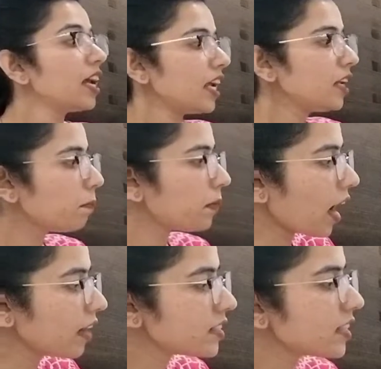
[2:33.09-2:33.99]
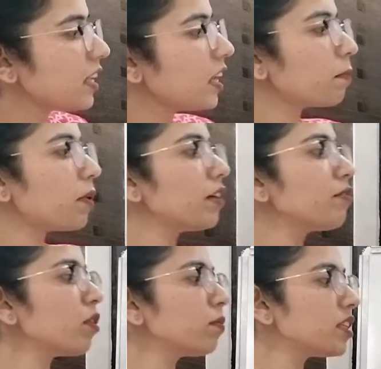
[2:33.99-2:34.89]
In plant cell, apart
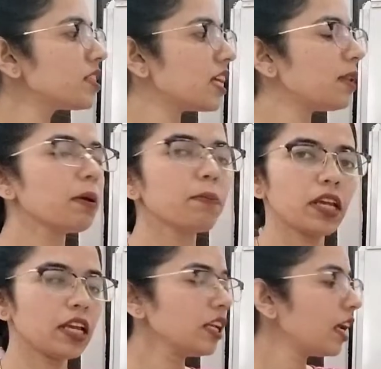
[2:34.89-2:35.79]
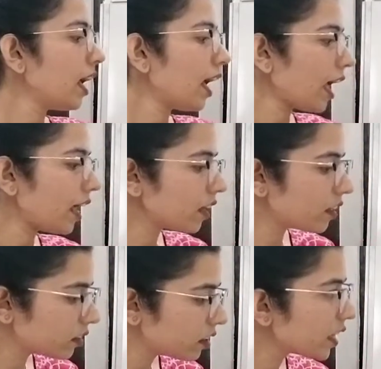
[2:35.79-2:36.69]
from this cell membrane, and
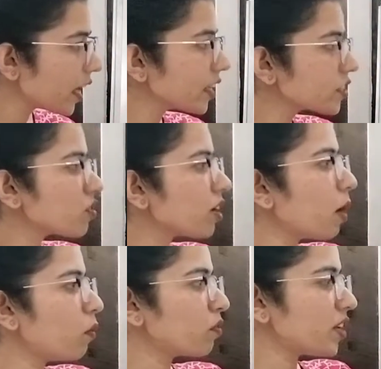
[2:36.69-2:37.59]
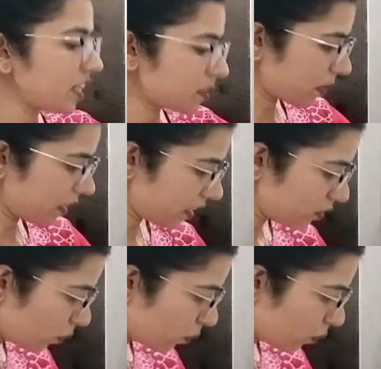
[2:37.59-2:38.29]
another extra boundary is present,